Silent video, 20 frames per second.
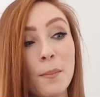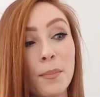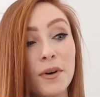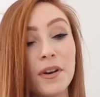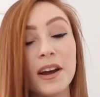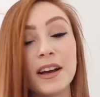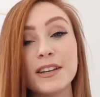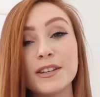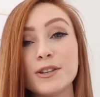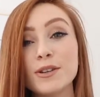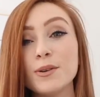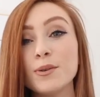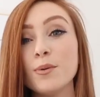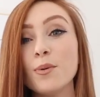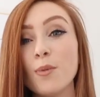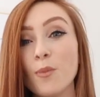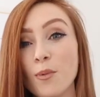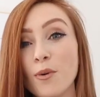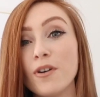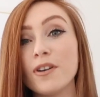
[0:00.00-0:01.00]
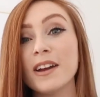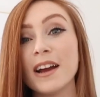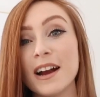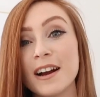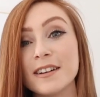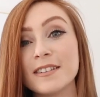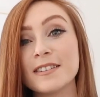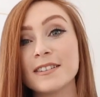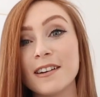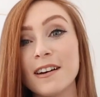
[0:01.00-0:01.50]
but I do one
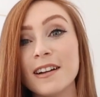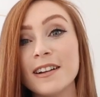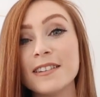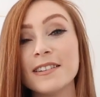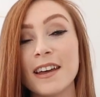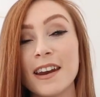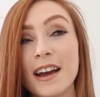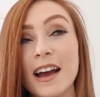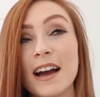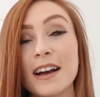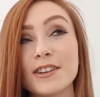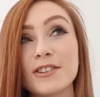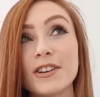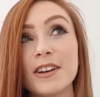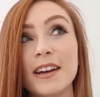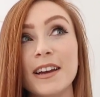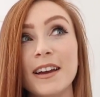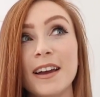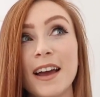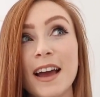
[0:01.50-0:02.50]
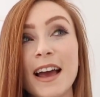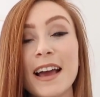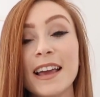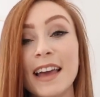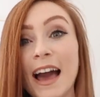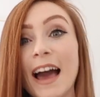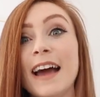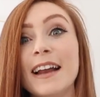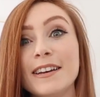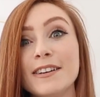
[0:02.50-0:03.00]
hairstyle that I actually
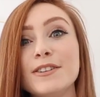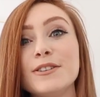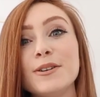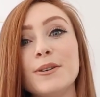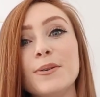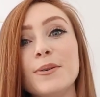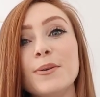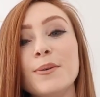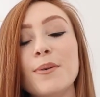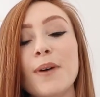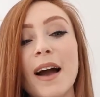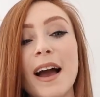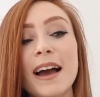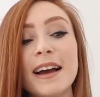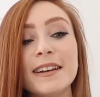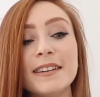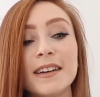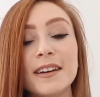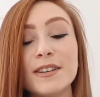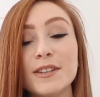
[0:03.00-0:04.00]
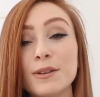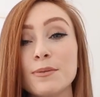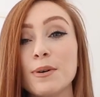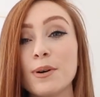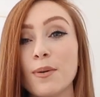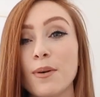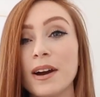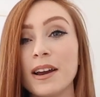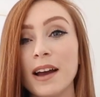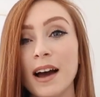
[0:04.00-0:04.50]
can do, and I do
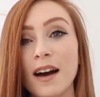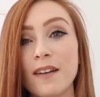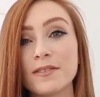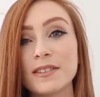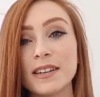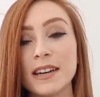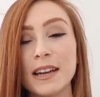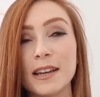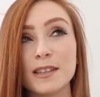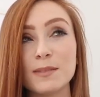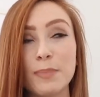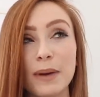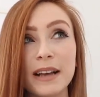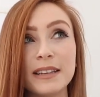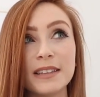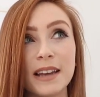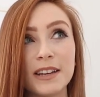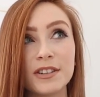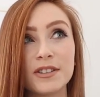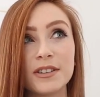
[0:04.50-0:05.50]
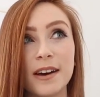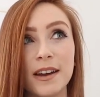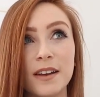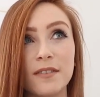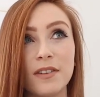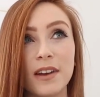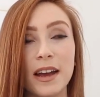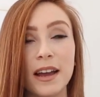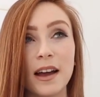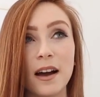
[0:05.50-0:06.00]
it quite often, and it's basically just kind
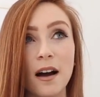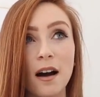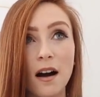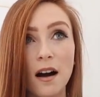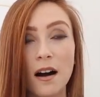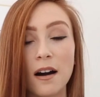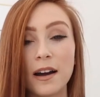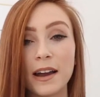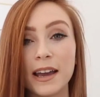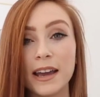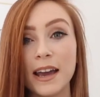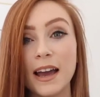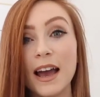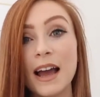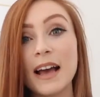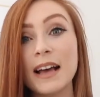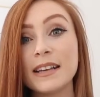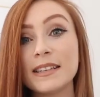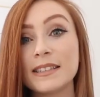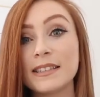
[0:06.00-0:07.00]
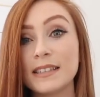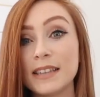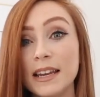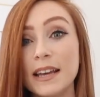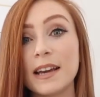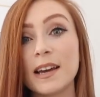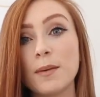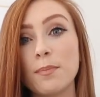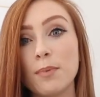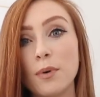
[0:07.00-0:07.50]
of like a high
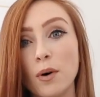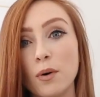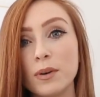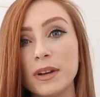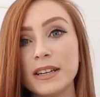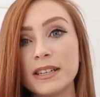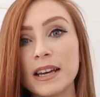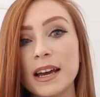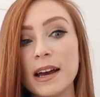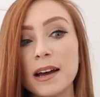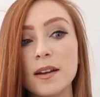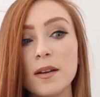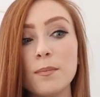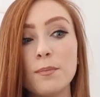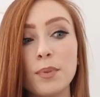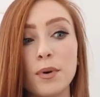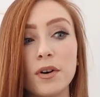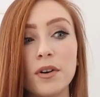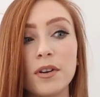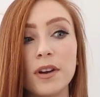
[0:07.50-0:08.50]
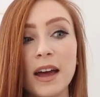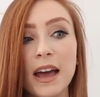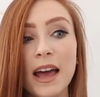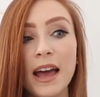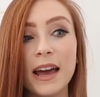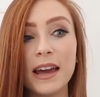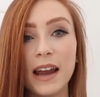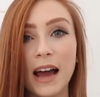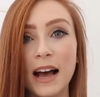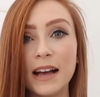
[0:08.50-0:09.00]
slick ponytail, but
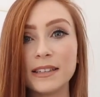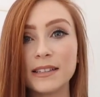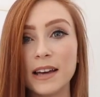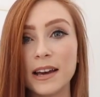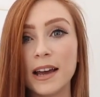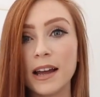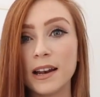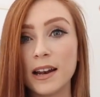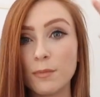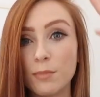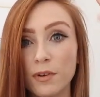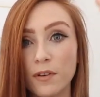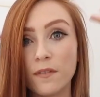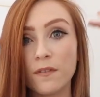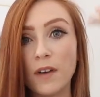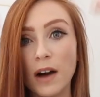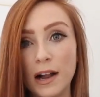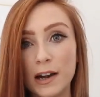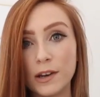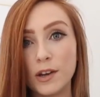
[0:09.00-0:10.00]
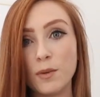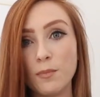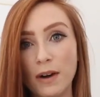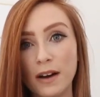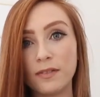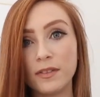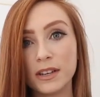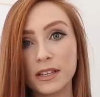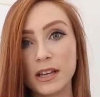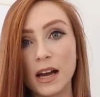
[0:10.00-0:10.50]
it has like a little bit of volume
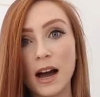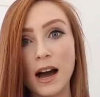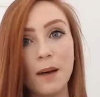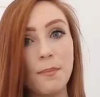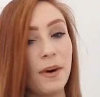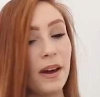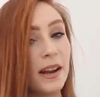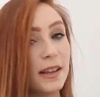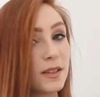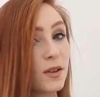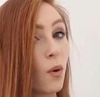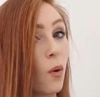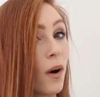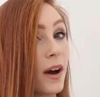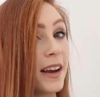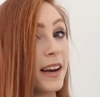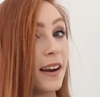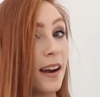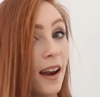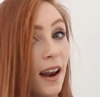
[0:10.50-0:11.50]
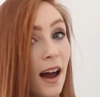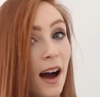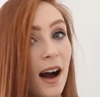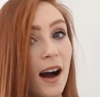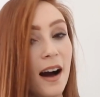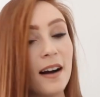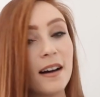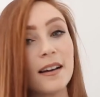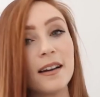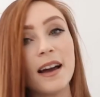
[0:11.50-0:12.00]
on the top and it's quite
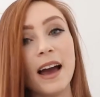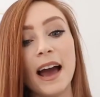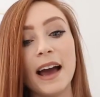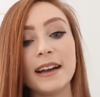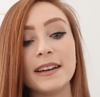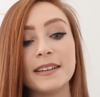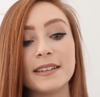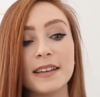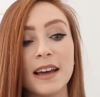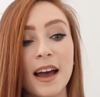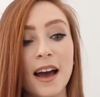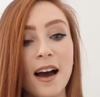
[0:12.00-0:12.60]
long. And